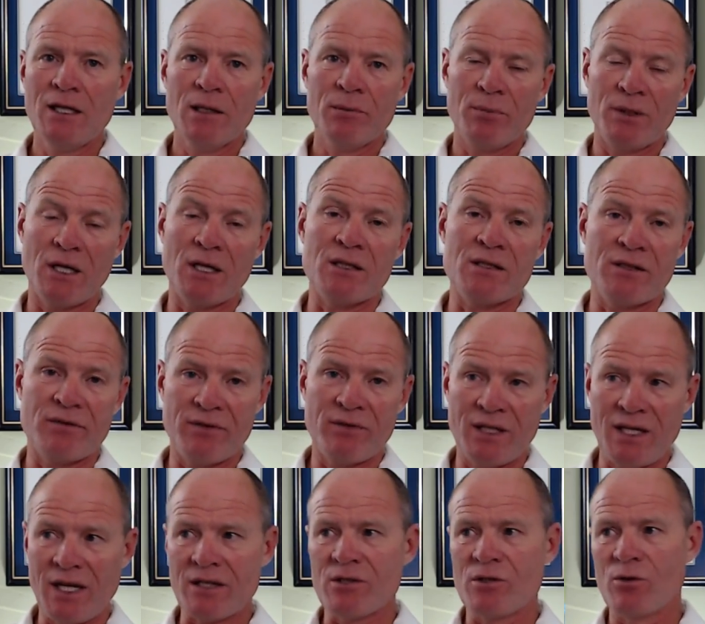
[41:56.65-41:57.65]
because of the
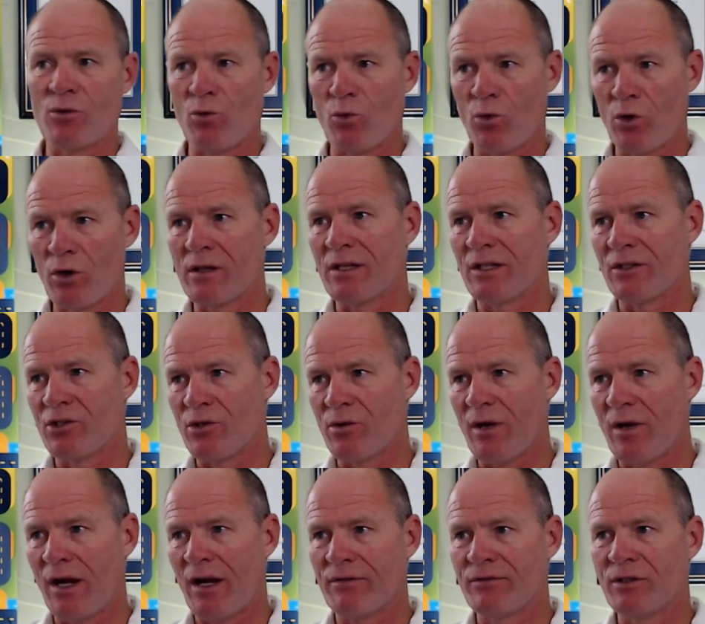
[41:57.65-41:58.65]
extra work that you
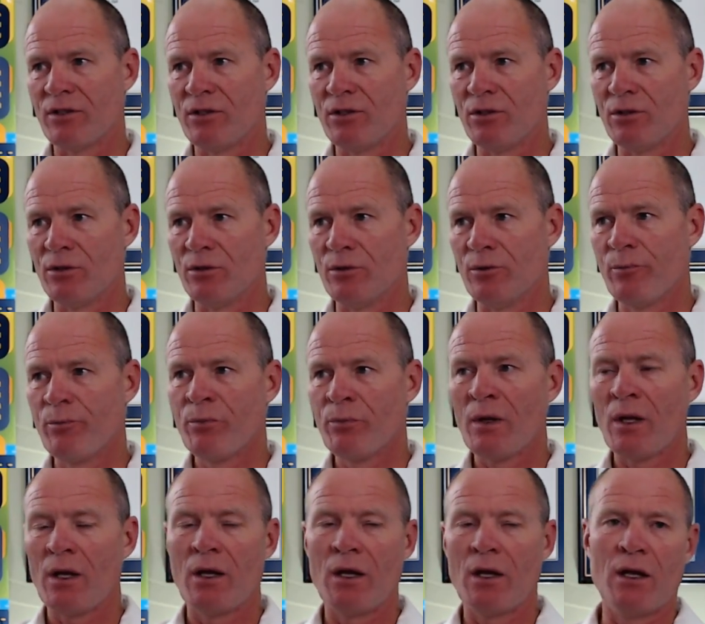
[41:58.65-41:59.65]
have to do
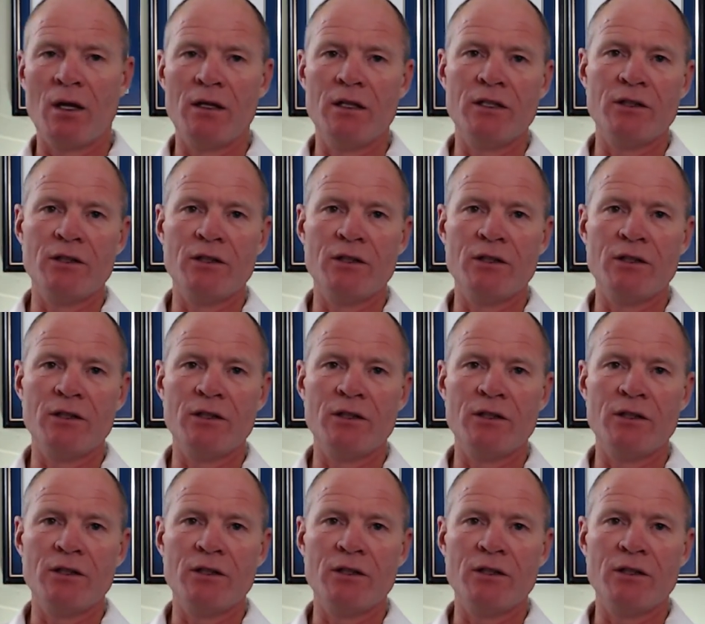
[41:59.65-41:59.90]
in